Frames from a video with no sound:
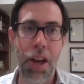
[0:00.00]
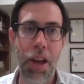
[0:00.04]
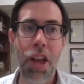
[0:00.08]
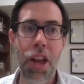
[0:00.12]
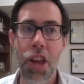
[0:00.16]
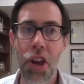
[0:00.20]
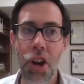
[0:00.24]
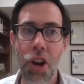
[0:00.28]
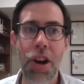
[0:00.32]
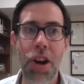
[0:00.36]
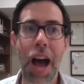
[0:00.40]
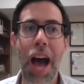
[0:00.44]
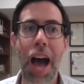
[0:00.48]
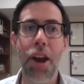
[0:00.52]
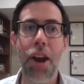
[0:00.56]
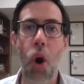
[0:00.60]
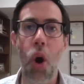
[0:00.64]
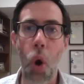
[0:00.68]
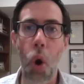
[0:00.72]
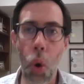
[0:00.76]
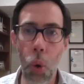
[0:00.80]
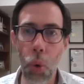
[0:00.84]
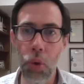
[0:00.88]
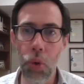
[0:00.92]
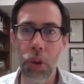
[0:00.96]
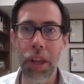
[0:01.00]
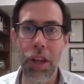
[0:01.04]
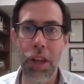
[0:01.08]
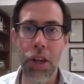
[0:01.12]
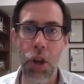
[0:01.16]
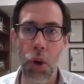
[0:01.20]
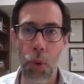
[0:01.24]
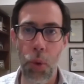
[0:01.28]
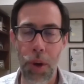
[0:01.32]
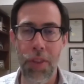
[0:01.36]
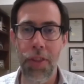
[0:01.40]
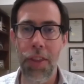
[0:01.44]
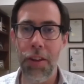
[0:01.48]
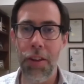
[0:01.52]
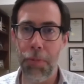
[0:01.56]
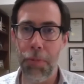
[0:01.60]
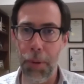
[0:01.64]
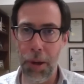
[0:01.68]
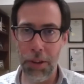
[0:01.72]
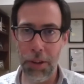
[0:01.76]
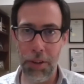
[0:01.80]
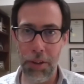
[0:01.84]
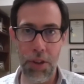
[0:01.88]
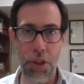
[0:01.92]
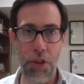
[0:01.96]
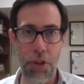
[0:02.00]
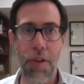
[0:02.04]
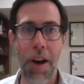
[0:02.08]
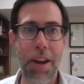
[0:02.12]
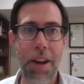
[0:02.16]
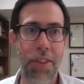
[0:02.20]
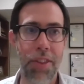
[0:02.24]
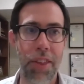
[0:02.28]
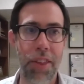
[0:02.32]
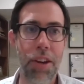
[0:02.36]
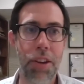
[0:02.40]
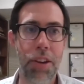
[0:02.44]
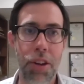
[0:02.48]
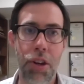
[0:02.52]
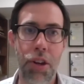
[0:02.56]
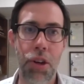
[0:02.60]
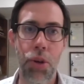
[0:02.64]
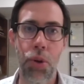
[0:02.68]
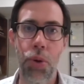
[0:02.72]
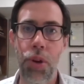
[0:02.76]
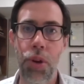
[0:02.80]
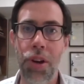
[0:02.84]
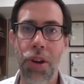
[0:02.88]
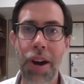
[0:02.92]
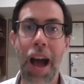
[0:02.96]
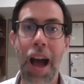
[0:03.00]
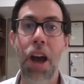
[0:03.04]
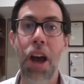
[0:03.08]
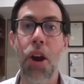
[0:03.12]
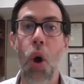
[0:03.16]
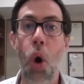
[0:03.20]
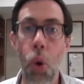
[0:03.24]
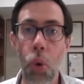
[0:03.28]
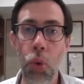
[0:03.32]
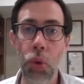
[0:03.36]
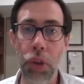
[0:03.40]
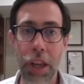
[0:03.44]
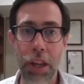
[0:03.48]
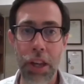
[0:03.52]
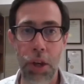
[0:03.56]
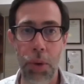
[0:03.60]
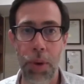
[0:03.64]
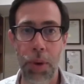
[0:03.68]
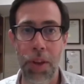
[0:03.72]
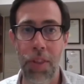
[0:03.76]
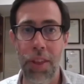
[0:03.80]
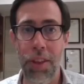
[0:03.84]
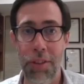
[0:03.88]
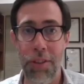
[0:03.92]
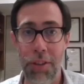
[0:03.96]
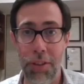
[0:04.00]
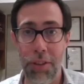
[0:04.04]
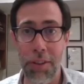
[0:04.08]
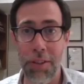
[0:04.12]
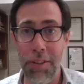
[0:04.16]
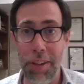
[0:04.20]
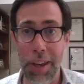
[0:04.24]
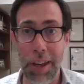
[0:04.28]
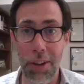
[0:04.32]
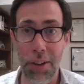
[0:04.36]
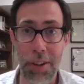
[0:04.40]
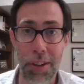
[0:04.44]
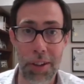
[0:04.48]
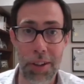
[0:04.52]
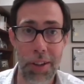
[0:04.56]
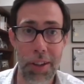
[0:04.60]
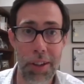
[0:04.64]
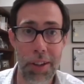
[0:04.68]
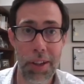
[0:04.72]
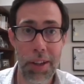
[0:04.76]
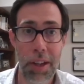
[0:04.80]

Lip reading: You're not only doing this because it's the right thing to do. You're not only doing this as a signal.